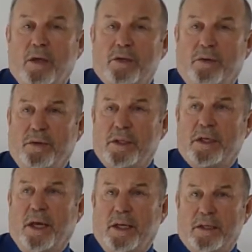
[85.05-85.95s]
So in this
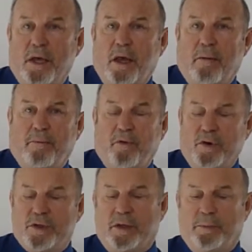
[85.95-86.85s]
case,
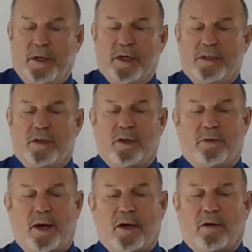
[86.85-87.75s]
virtually because of the
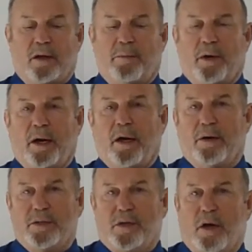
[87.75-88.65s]
thoracolumbar
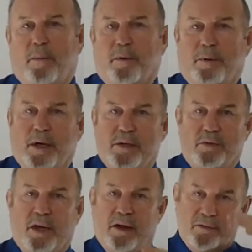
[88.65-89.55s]
area is compromised,
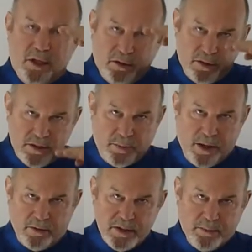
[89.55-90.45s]
we have decreased
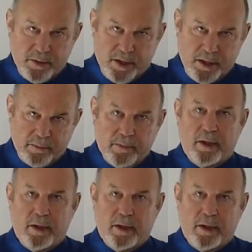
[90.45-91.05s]
parasympathetic